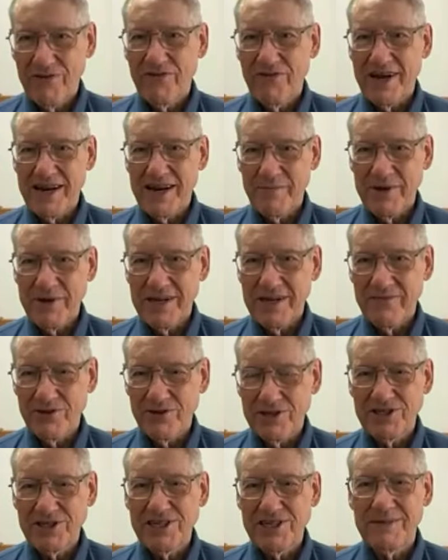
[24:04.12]
inviting me and for
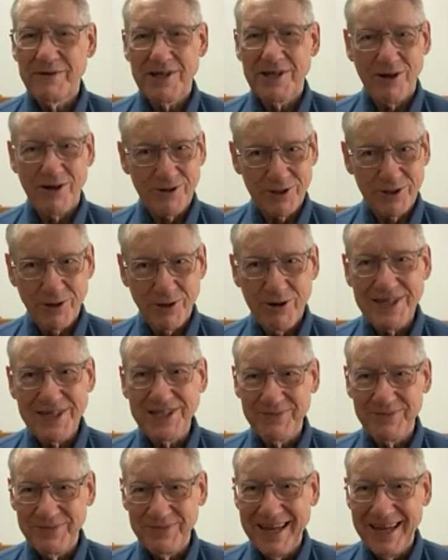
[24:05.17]
listening to my long stories.